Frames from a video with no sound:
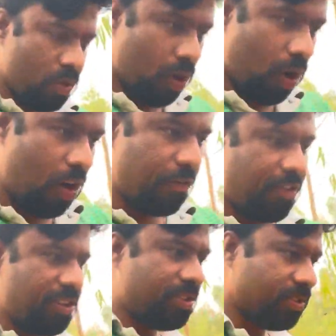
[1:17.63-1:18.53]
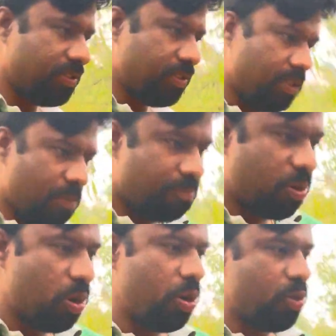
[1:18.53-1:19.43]
office,
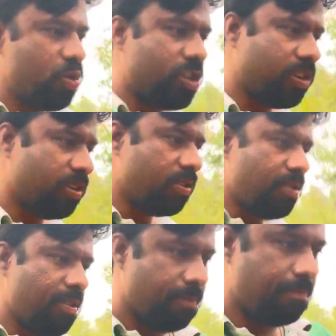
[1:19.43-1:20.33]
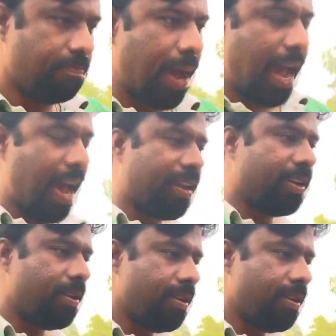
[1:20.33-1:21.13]
pollution, back,